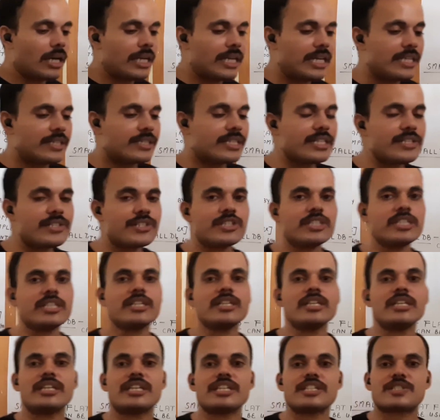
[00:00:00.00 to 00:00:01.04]
it is
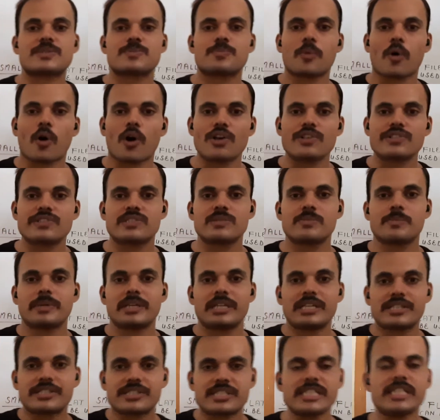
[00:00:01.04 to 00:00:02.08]
the
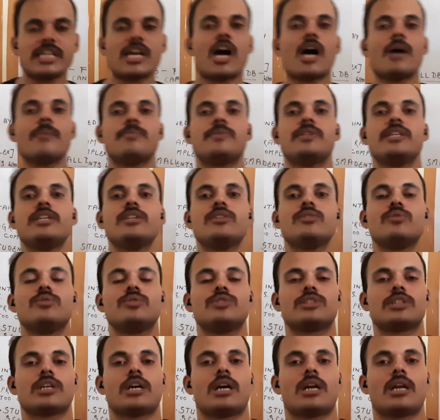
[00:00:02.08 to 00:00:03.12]
responsibility of the
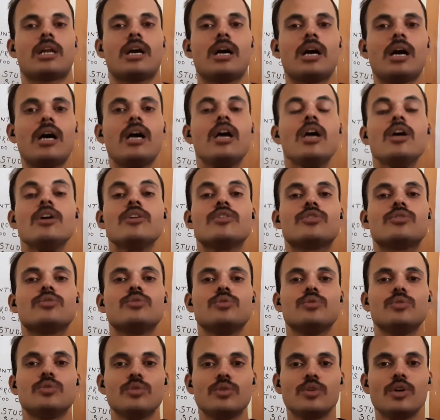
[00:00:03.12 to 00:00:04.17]
user
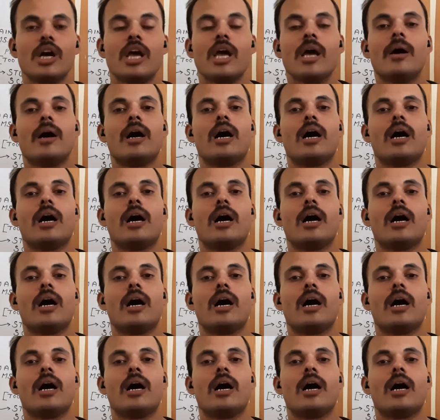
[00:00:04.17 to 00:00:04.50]
to